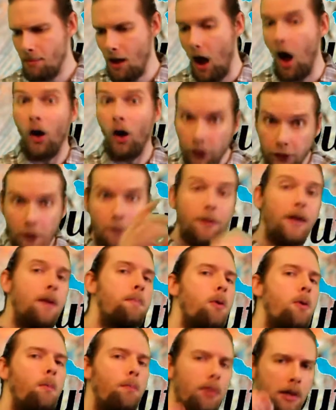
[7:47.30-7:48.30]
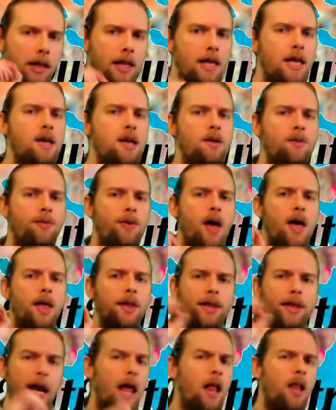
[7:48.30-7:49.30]
Other people believe
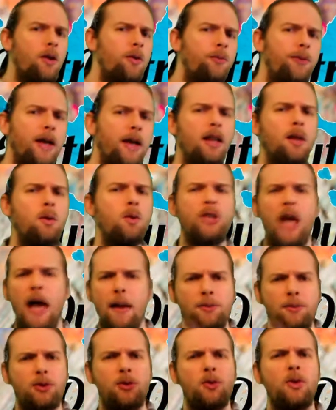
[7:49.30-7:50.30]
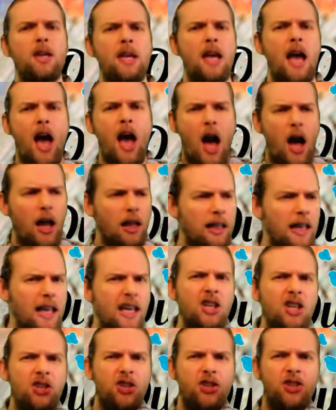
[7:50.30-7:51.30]
that Adolf Hitler was absolutely
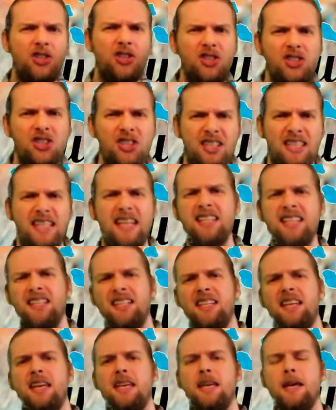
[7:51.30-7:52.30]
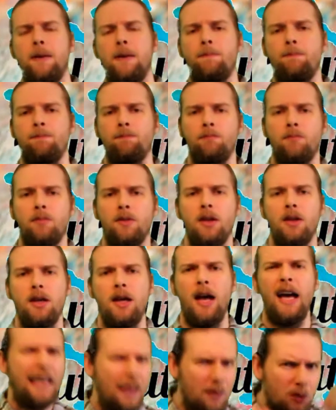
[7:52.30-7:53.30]
hellacious and sadistic.
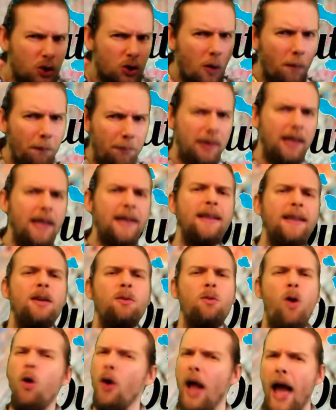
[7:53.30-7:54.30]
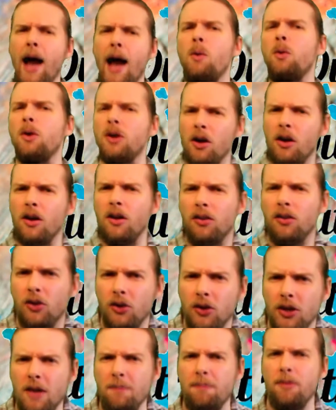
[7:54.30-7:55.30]
And he was completely wrong. How on earth
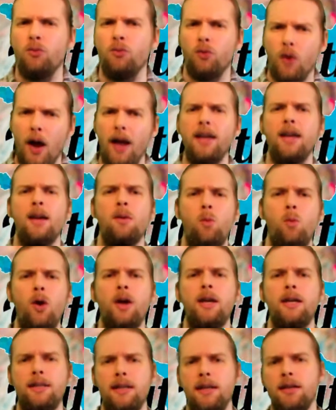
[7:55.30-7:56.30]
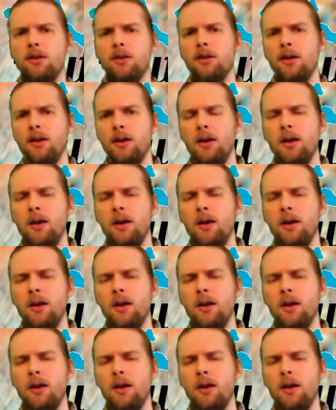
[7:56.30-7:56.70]
could he be right in what he did?